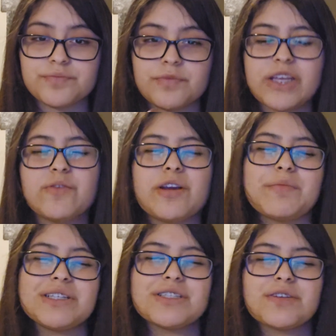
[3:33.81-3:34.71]
Thank you very
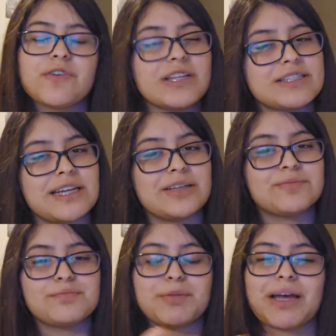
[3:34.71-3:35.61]
much for listening.
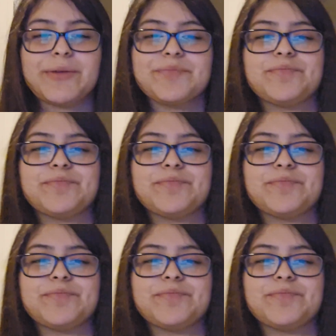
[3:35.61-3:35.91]
Bye-bye.